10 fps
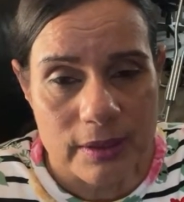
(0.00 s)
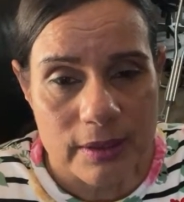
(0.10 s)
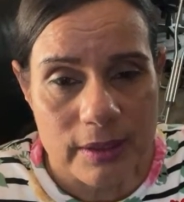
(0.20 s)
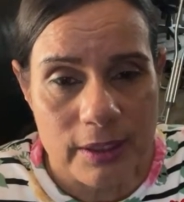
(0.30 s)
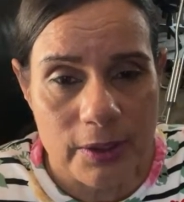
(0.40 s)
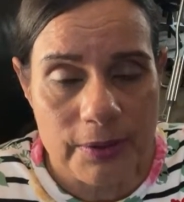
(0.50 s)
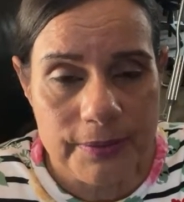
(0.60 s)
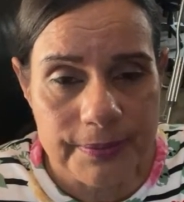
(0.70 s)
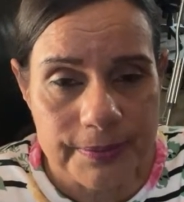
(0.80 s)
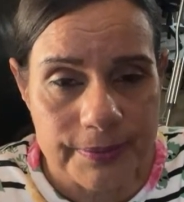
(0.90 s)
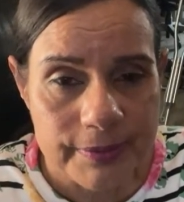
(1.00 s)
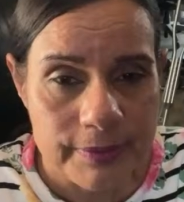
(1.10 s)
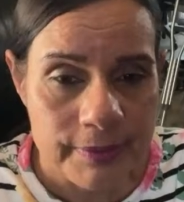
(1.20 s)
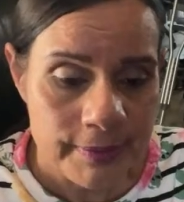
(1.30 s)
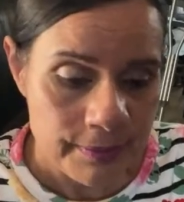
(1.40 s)
You know?
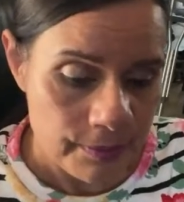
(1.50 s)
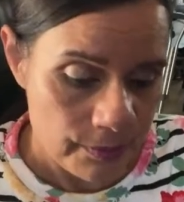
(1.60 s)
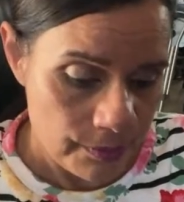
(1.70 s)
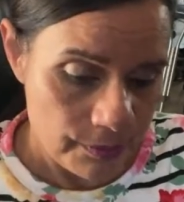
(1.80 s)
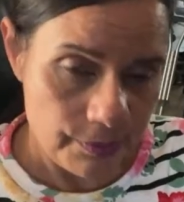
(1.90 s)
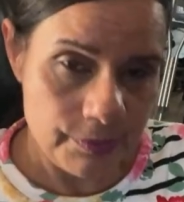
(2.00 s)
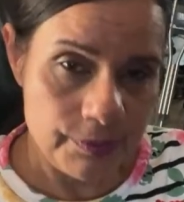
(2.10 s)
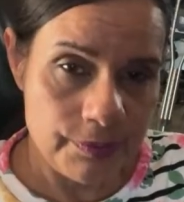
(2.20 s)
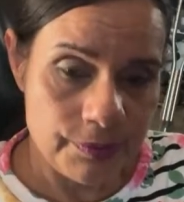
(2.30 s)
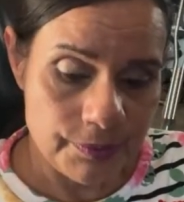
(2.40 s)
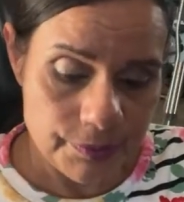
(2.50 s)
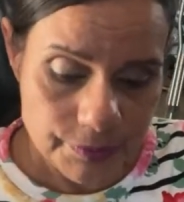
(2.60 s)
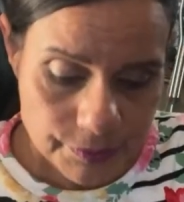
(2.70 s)
Mm-mm-mm.